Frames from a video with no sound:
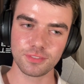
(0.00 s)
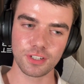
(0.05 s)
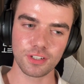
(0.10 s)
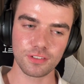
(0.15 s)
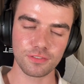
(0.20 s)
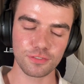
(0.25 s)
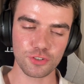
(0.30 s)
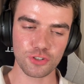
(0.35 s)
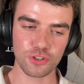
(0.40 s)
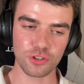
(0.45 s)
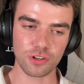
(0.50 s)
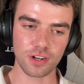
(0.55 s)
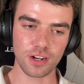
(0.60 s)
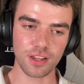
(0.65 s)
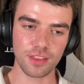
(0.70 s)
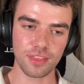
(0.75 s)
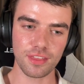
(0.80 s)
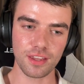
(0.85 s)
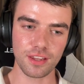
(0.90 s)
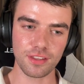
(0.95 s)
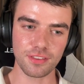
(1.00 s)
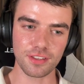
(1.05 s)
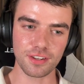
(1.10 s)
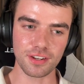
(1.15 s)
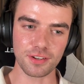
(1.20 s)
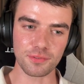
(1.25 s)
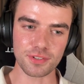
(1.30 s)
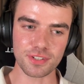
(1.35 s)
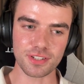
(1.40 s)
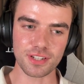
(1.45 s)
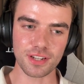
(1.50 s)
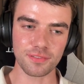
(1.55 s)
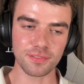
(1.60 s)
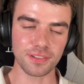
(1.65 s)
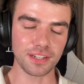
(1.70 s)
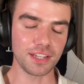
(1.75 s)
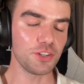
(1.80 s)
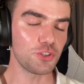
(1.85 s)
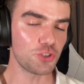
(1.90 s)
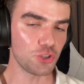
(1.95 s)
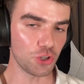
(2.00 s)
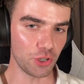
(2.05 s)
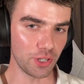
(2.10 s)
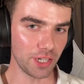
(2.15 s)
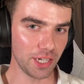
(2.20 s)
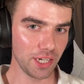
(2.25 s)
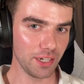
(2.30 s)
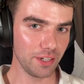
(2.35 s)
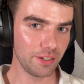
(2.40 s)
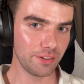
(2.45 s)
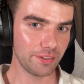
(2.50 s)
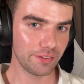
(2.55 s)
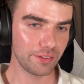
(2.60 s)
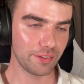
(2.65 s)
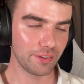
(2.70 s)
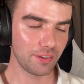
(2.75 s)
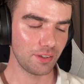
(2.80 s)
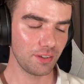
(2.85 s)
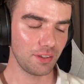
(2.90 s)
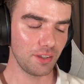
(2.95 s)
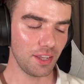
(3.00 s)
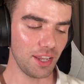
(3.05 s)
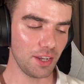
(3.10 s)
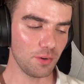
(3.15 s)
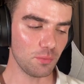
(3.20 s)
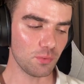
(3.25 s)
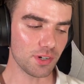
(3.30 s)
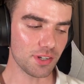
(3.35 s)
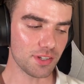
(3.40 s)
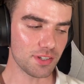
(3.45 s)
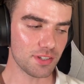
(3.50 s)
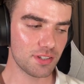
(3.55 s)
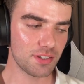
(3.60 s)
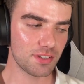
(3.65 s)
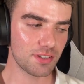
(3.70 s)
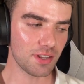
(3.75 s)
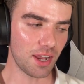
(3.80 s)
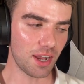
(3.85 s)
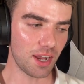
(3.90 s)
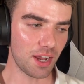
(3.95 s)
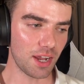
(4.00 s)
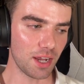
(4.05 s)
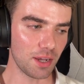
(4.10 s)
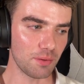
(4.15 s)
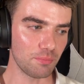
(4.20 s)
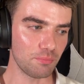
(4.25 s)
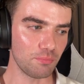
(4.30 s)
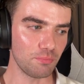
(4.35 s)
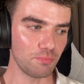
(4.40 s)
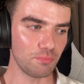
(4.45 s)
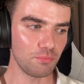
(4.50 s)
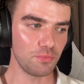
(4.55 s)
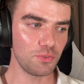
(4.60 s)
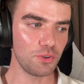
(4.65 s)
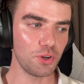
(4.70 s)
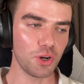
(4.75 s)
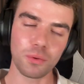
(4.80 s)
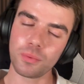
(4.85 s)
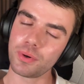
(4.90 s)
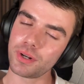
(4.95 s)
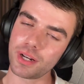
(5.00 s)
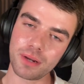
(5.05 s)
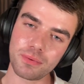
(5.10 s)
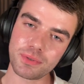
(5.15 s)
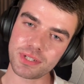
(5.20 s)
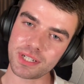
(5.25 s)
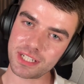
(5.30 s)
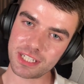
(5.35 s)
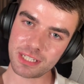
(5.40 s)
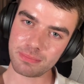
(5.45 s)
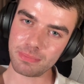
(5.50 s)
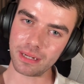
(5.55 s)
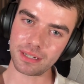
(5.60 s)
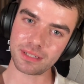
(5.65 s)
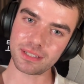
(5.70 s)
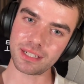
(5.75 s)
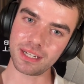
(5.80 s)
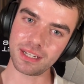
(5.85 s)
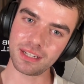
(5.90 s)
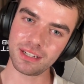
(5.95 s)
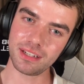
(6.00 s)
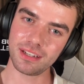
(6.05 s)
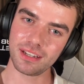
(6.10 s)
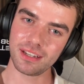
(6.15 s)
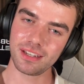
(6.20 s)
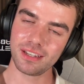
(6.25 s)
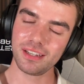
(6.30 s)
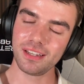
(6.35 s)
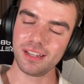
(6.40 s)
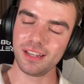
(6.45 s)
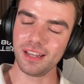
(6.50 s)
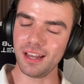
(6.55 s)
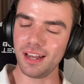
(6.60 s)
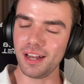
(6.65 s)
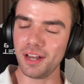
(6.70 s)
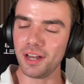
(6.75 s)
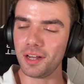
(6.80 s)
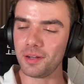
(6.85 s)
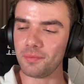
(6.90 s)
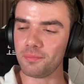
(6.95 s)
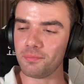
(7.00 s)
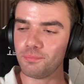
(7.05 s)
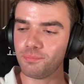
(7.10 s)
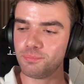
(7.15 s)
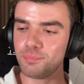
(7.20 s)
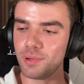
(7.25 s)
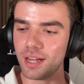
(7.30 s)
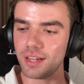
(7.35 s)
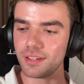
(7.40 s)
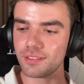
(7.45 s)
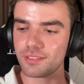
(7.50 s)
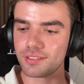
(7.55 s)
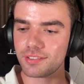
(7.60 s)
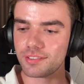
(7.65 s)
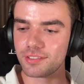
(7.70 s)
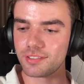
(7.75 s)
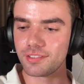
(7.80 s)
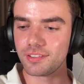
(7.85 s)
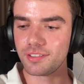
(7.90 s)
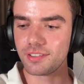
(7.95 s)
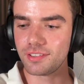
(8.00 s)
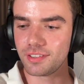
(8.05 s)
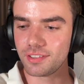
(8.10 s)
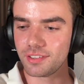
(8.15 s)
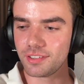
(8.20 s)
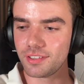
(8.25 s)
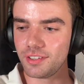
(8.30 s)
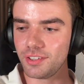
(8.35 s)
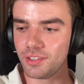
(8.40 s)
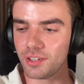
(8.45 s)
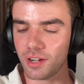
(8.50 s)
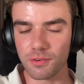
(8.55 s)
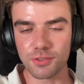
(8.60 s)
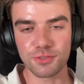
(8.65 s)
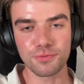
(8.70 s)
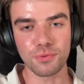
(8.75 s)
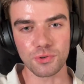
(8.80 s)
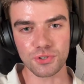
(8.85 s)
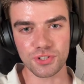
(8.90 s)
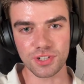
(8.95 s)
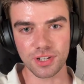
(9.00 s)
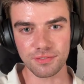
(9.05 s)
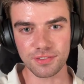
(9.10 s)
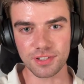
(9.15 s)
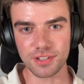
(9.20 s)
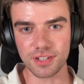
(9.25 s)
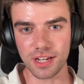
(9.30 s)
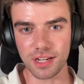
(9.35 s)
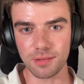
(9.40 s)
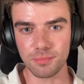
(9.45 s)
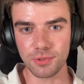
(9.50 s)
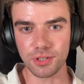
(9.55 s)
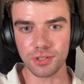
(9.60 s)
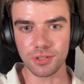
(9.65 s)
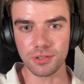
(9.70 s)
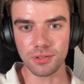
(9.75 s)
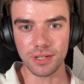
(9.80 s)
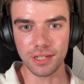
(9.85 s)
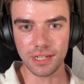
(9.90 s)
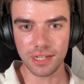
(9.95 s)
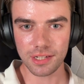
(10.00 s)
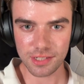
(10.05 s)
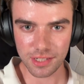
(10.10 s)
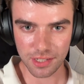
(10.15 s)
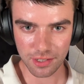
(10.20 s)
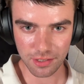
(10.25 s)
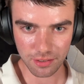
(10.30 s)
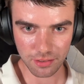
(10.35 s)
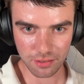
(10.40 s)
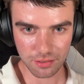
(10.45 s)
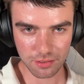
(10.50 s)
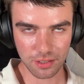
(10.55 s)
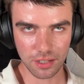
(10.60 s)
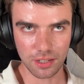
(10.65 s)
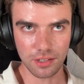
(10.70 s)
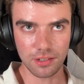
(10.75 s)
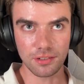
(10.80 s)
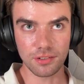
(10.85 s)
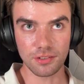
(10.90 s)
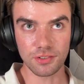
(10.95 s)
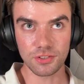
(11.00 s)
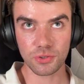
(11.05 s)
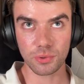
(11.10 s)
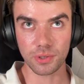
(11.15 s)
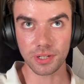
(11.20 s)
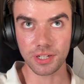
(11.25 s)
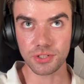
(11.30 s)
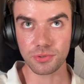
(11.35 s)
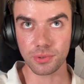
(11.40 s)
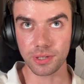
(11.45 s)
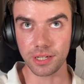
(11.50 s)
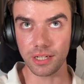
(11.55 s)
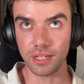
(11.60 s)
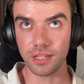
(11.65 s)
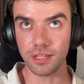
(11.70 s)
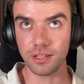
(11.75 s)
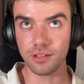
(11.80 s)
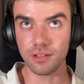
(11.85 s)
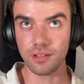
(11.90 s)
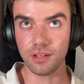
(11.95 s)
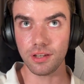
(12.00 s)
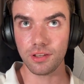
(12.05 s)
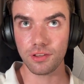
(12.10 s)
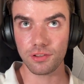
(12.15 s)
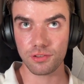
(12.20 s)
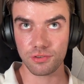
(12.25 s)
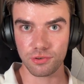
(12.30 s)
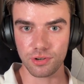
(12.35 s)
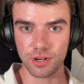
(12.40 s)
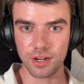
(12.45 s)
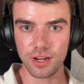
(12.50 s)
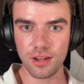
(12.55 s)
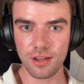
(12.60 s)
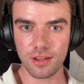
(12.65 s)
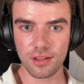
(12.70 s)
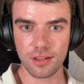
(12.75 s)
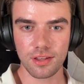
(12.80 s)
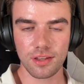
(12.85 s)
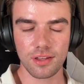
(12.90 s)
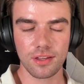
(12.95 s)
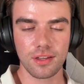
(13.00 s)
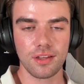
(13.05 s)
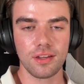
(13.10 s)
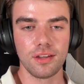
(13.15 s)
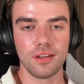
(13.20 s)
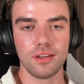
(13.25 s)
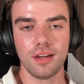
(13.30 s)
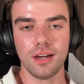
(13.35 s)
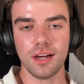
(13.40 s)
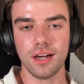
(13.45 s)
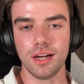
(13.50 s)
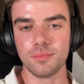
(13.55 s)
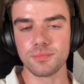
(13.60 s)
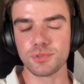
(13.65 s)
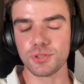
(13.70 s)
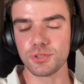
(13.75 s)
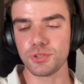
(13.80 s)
for sure. I think that it was definitely a journey. It was not what I was expecting, but I was fortunate enough to debut in India in 2023, so